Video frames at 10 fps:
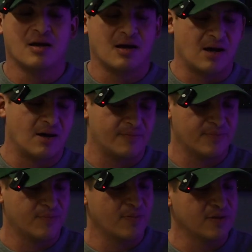
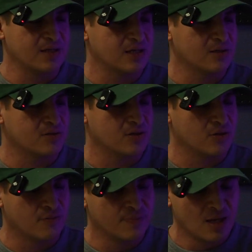Perpendicular to
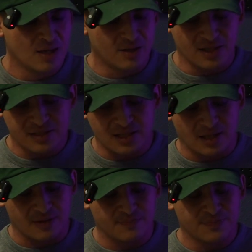you. This
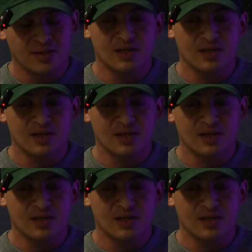gun